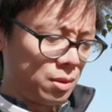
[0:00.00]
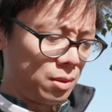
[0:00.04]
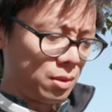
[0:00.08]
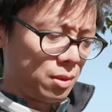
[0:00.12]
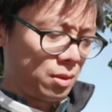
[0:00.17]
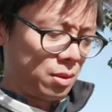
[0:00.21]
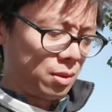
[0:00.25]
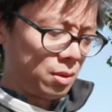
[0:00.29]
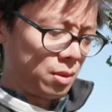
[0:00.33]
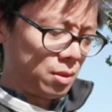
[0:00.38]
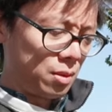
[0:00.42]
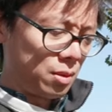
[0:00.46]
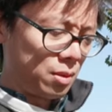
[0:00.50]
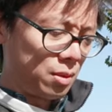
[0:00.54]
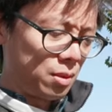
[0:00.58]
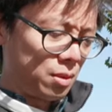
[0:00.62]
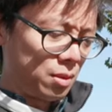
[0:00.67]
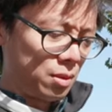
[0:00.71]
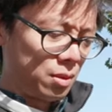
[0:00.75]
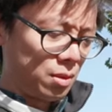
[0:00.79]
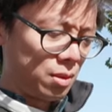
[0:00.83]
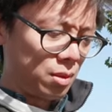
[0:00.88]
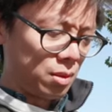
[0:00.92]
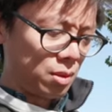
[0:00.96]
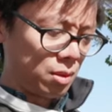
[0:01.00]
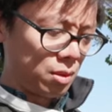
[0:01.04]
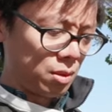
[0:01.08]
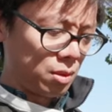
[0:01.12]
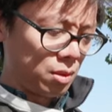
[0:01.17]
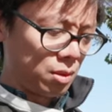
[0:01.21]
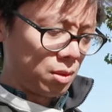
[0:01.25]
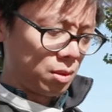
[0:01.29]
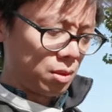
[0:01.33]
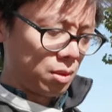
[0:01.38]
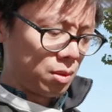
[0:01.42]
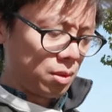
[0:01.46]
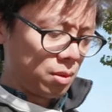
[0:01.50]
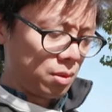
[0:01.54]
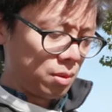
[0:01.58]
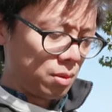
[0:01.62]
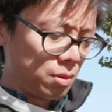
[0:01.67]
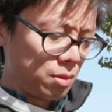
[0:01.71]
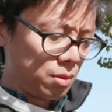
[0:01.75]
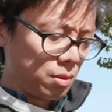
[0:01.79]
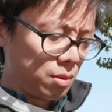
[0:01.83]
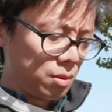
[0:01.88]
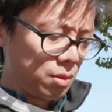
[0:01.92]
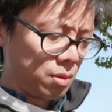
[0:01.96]

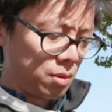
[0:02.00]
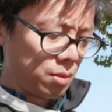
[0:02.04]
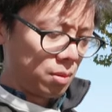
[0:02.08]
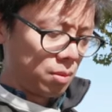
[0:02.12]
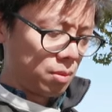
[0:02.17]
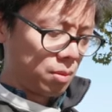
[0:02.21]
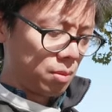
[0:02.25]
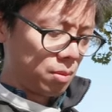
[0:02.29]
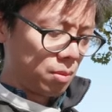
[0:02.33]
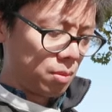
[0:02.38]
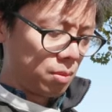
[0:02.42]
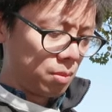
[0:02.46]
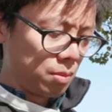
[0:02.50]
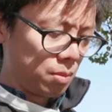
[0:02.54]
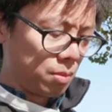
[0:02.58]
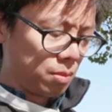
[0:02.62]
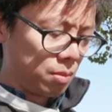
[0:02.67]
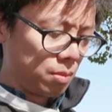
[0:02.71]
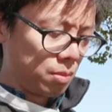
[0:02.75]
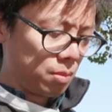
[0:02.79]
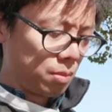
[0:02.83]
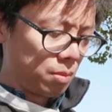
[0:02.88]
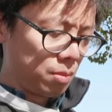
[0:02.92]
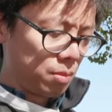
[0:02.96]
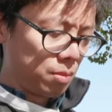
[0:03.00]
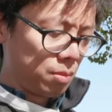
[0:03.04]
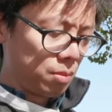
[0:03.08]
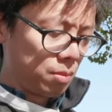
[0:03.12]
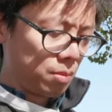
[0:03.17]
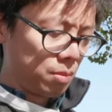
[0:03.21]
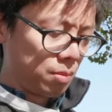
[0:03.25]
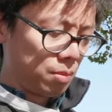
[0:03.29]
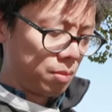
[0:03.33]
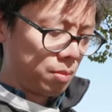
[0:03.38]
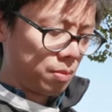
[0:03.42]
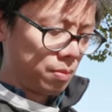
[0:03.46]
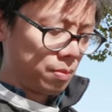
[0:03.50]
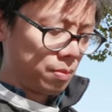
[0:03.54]
No words are spoken by the person on screen.